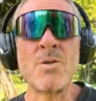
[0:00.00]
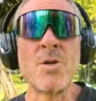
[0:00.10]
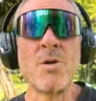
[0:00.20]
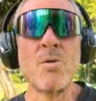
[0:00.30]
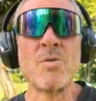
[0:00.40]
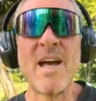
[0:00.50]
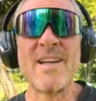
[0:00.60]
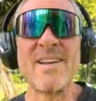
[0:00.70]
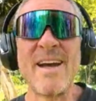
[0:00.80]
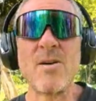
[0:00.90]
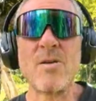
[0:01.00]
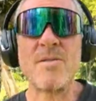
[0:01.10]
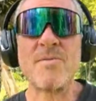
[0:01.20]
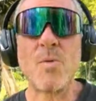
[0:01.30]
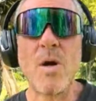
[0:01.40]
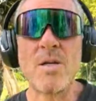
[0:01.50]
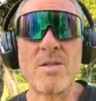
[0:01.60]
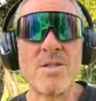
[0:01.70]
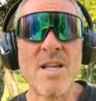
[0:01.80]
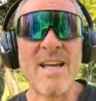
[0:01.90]
So that narrative
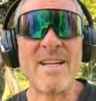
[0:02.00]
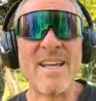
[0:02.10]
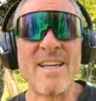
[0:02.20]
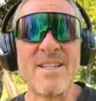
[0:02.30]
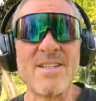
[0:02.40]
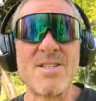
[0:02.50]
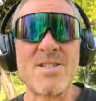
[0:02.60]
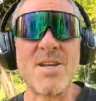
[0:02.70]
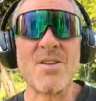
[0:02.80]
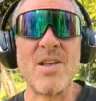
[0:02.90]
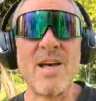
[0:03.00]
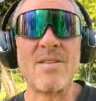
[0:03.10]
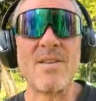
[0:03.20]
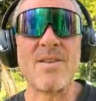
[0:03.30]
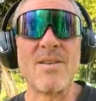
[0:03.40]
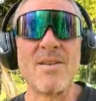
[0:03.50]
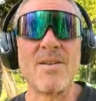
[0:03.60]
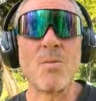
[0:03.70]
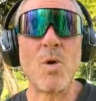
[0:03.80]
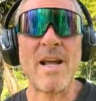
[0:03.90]
was and is that
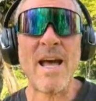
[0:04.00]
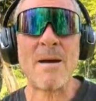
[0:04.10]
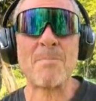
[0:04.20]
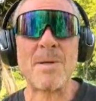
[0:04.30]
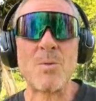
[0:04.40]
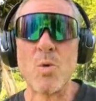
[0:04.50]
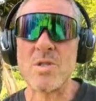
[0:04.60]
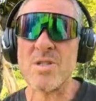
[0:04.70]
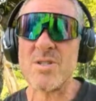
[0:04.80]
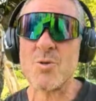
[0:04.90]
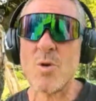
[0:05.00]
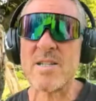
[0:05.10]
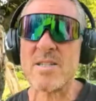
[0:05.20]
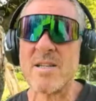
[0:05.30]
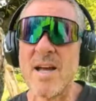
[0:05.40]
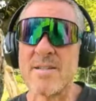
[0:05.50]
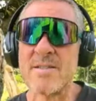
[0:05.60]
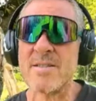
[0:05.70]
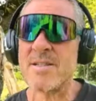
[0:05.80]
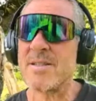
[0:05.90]
what happened was a stress
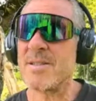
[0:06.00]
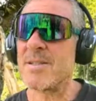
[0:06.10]
test,